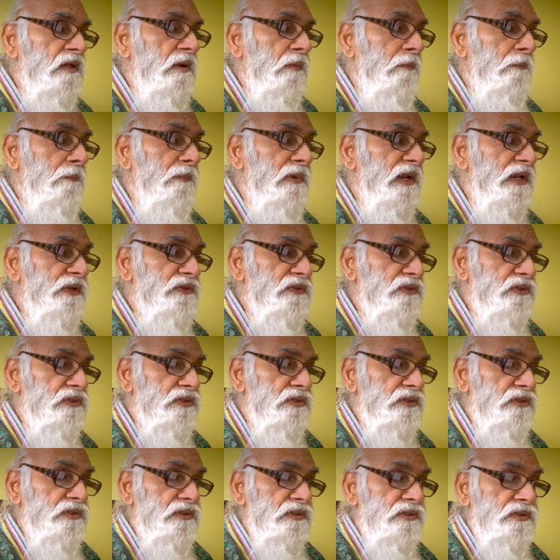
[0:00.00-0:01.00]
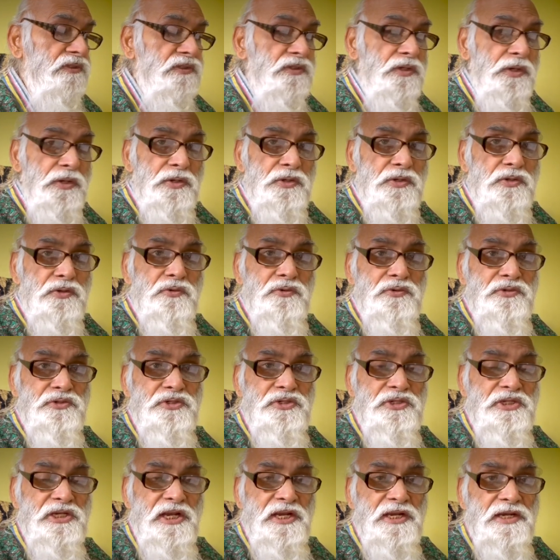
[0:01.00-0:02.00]
Bliss you
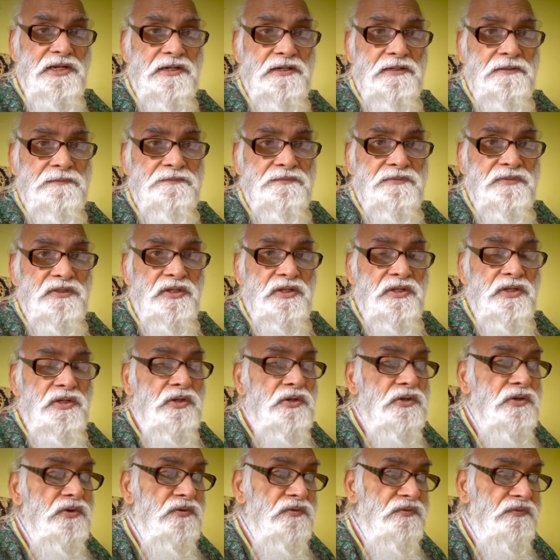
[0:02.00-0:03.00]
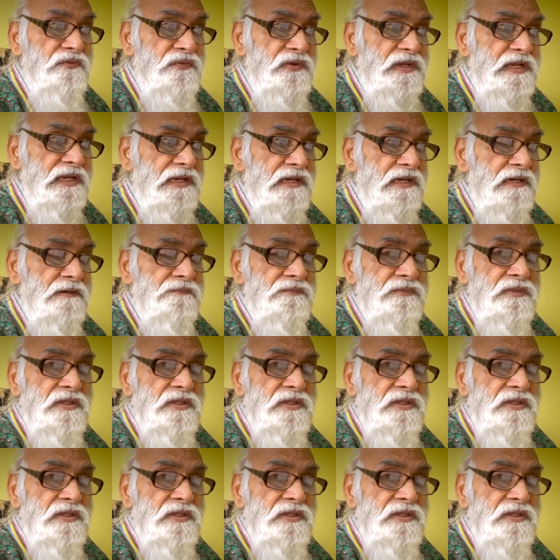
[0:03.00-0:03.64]
share, you feel,